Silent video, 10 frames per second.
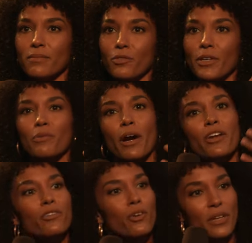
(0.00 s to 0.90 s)
rewrite
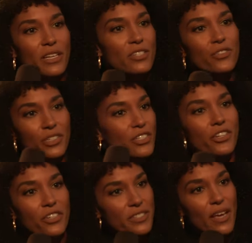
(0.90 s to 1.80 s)
your own history to
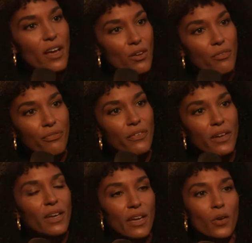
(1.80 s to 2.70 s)
yourself
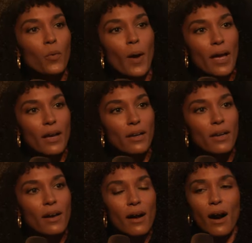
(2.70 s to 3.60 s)
in a way.
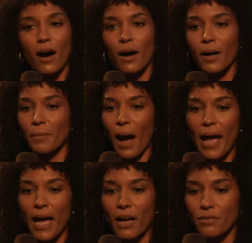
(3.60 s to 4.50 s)
I
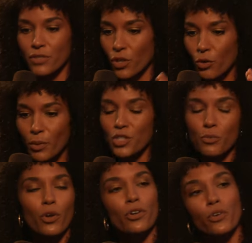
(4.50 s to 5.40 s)
have so much
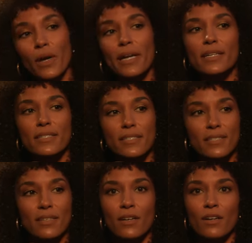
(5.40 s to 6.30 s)
more
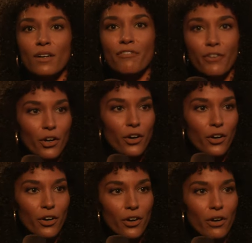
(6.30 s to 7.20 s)
grace for
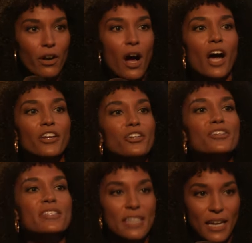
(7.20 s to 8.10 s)
her
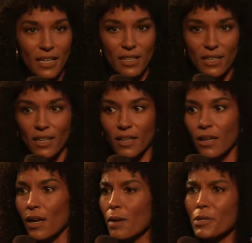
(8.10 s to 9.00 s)
understanding,
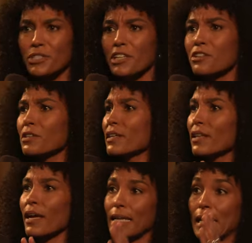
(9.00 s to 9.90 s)
particularly
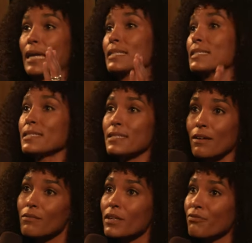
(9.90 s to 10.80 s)
like
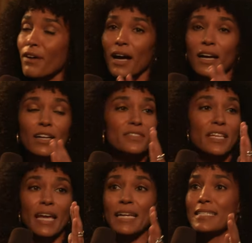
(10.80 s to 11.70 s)
1975 to
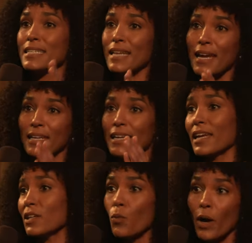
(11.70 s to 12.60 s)
1980,
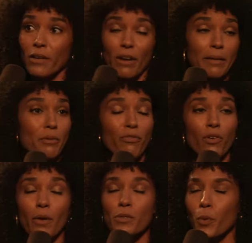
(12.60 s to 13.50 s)
81, right before
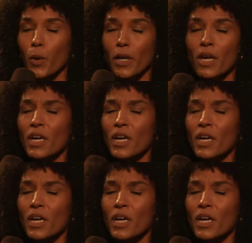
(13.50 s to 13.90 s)
I was born,